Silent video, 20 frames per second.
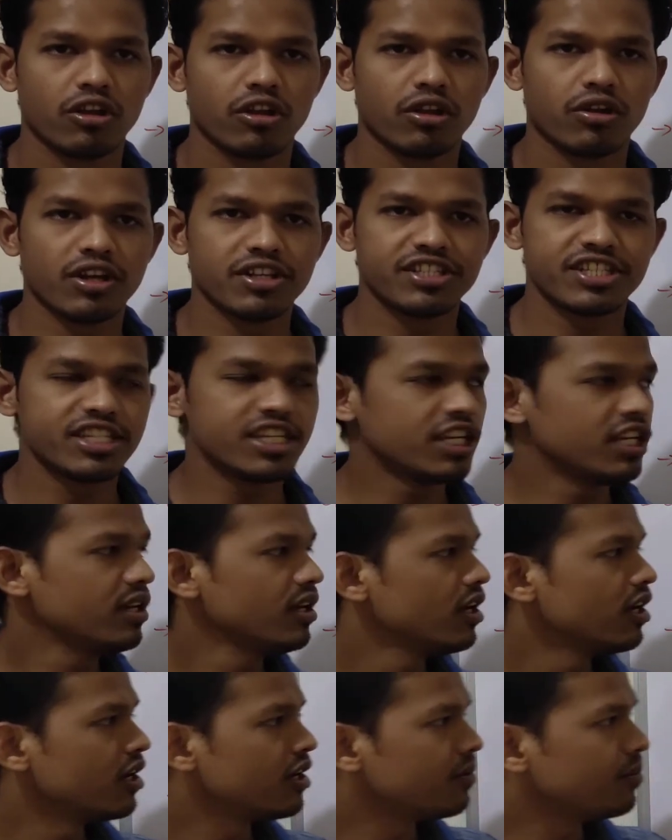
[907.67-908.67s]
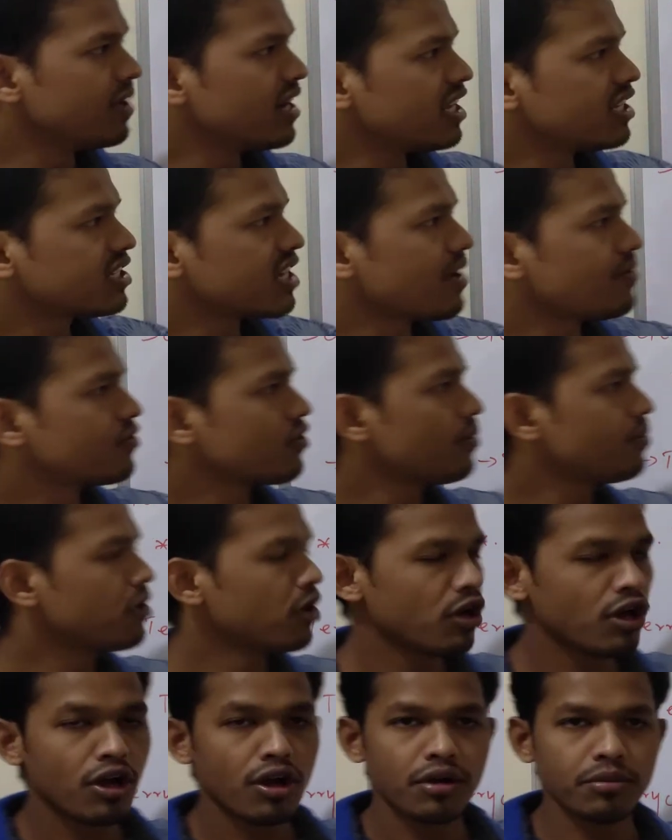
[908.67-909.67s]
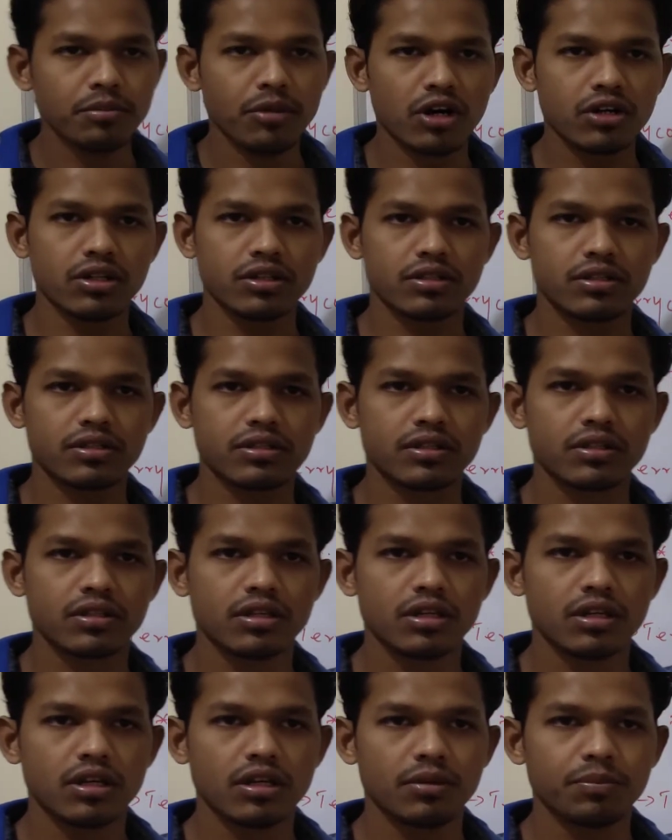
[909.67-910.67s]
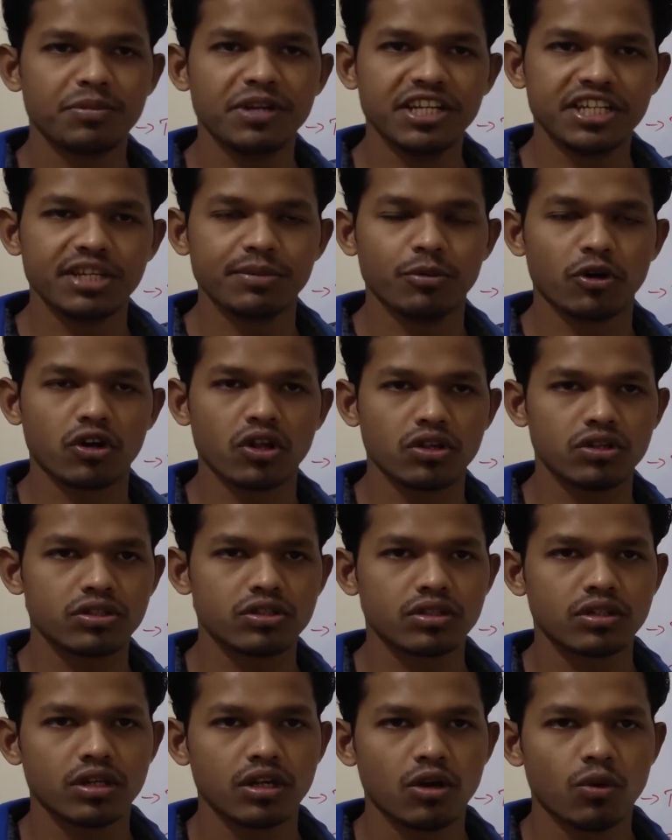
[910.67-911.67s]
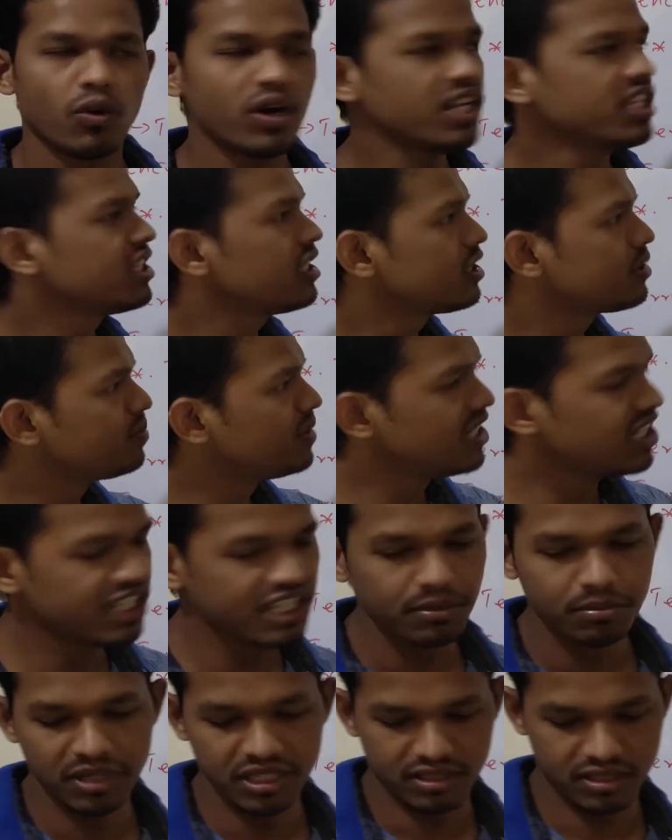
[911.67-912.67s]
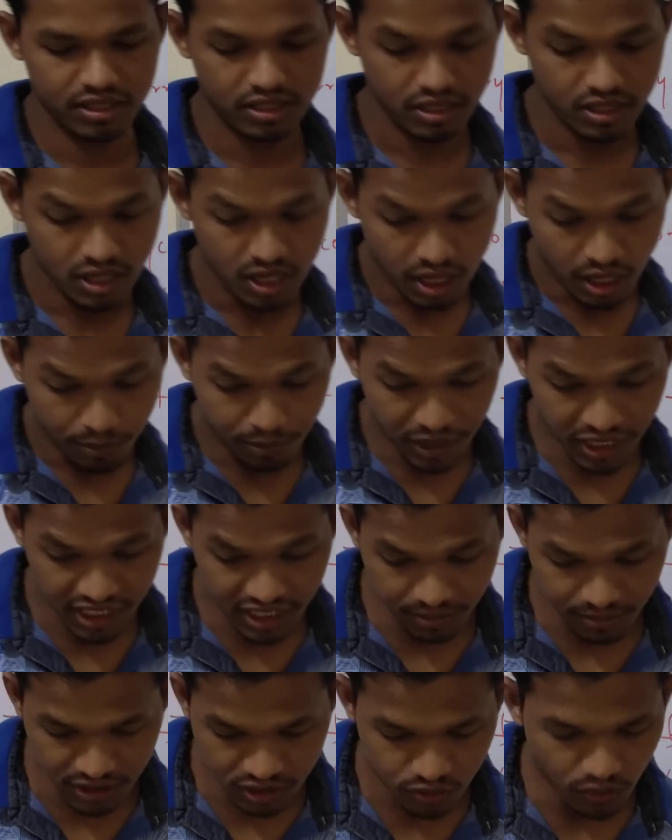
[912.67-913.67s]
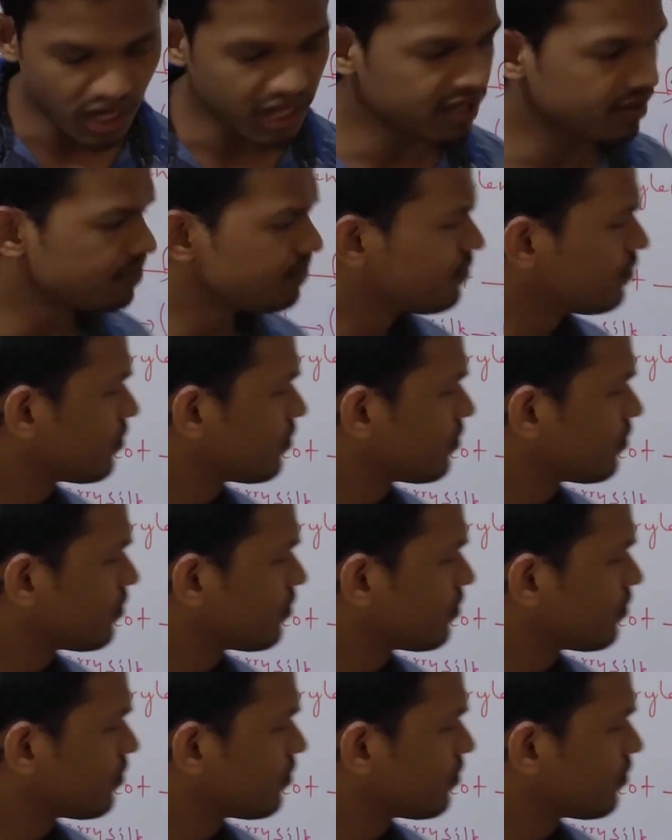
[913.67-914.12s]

You can see various types of bottles, PET bottles. What is this PET means? PET means what?